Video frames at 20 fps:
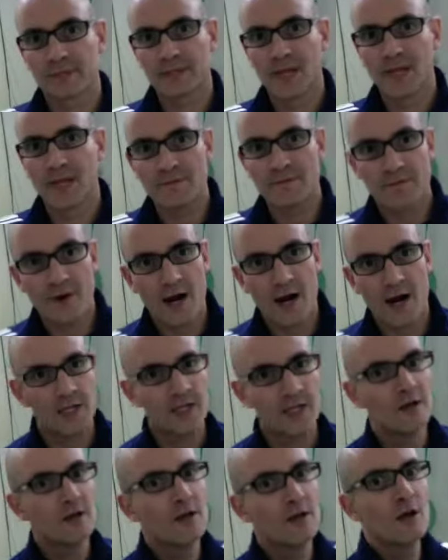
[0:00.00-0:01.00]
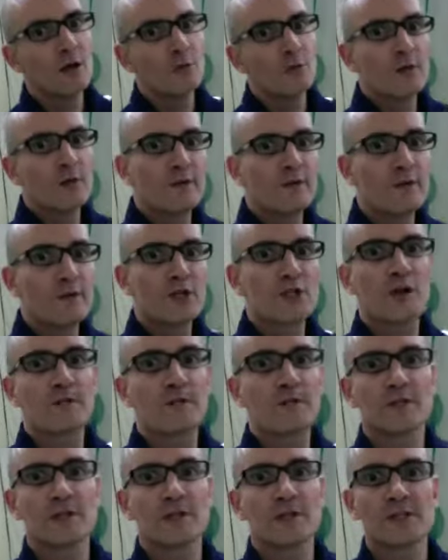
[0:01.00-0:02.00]
And then finally, we finished
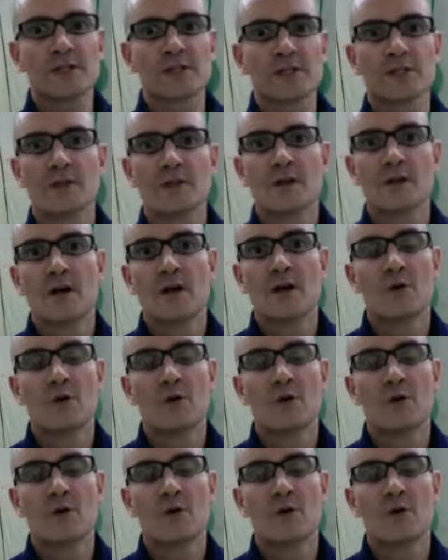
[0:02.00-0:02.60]
off the lesson